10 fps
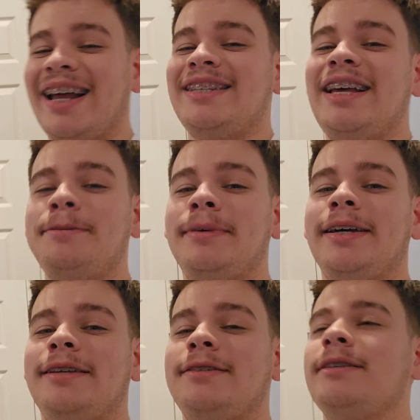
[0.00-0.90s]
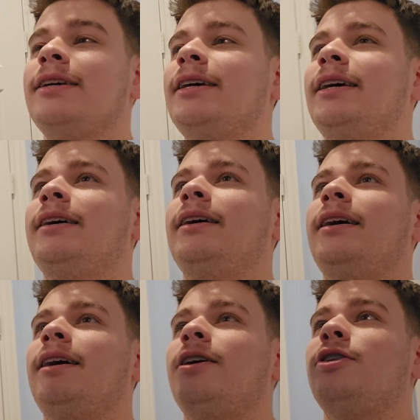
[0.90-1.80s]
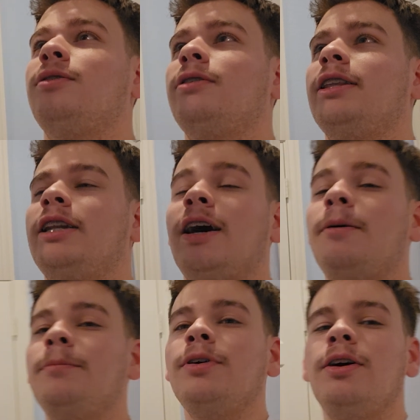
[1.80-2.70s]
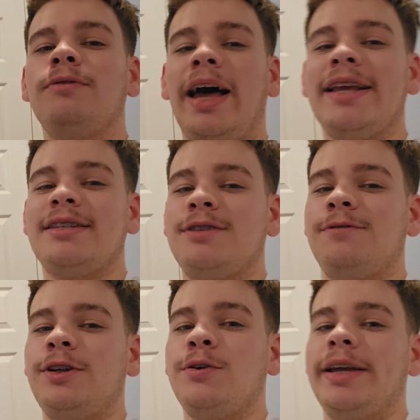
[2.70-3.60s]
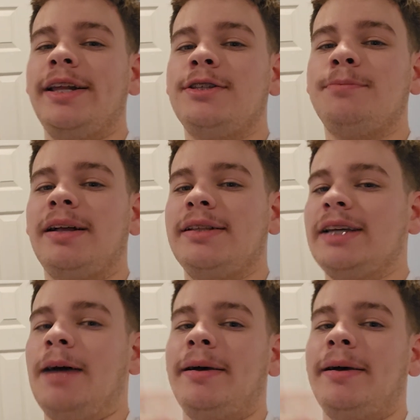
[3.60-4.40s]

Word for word: I say is because the number of likes this video gets by the time